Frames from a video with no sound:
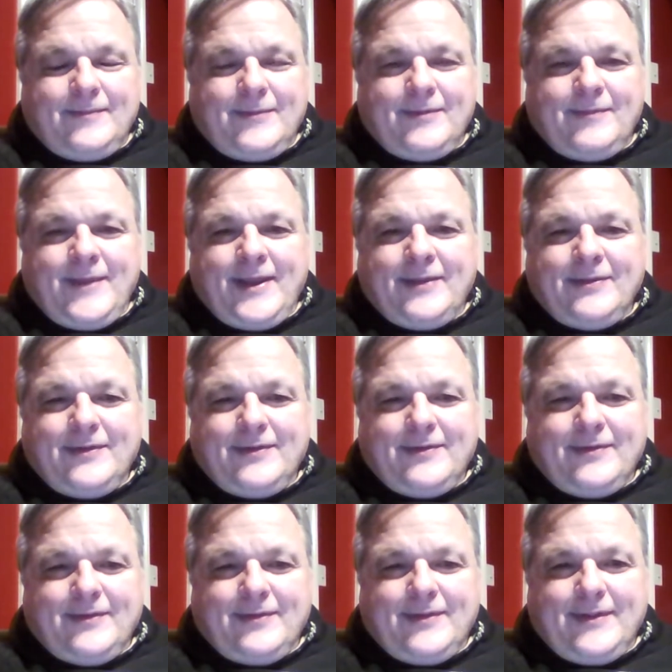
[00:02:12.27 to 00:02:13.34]
But man,
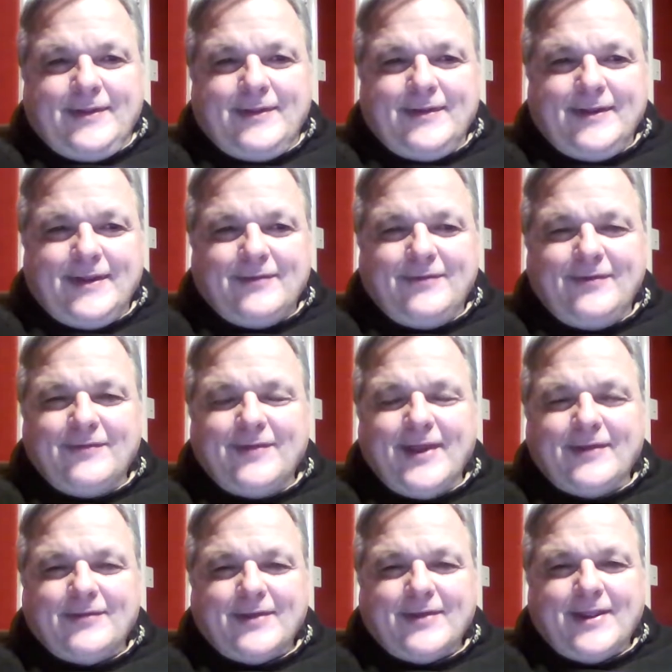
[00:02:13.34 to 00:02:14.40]
it just
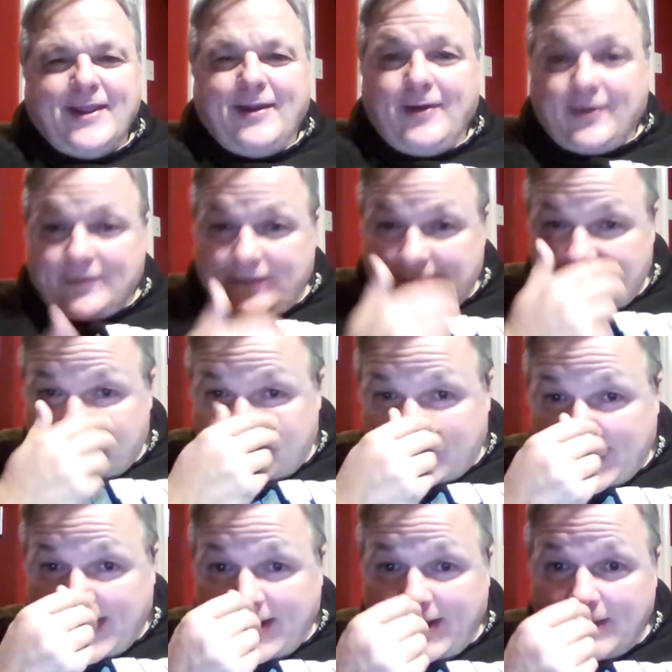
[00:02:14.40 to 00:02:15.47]
has a character and a
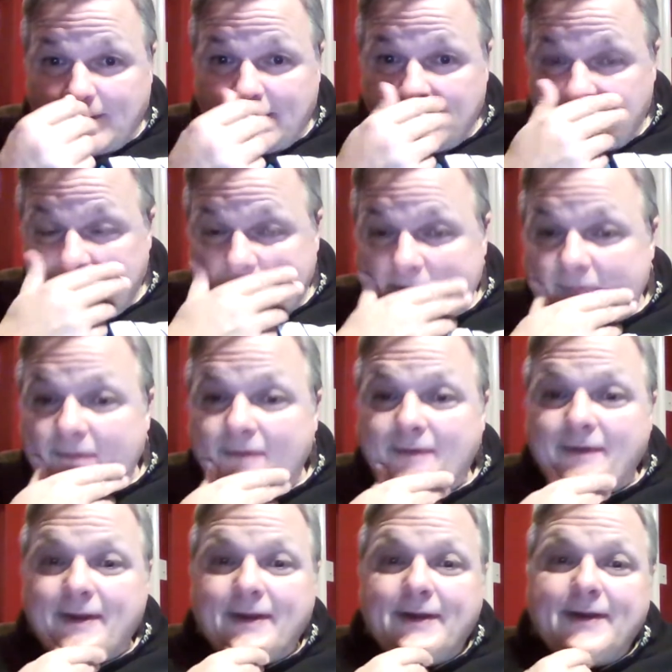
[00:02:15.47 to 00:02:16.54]
vibe
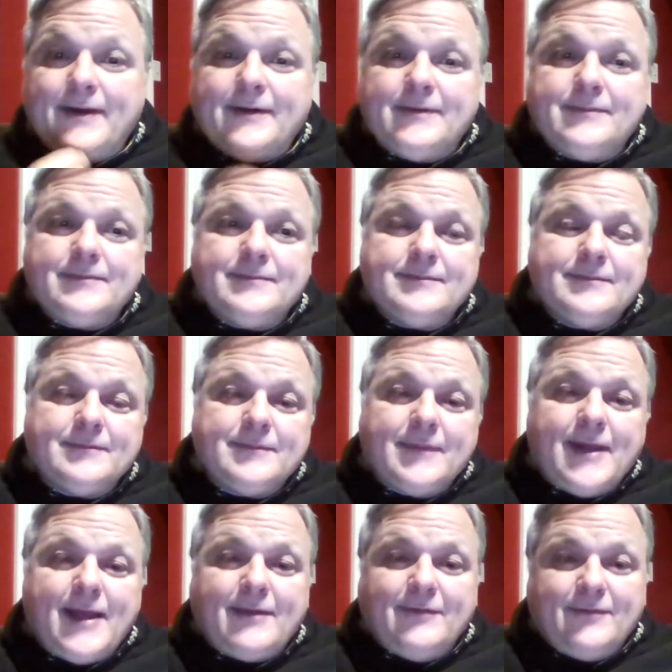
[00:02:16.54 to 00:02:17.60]
that
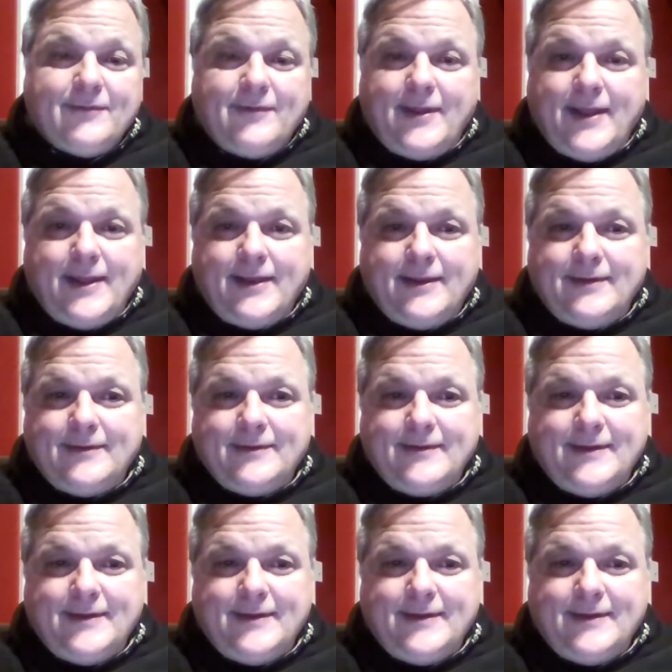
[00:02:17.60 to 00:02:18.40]
I dislike,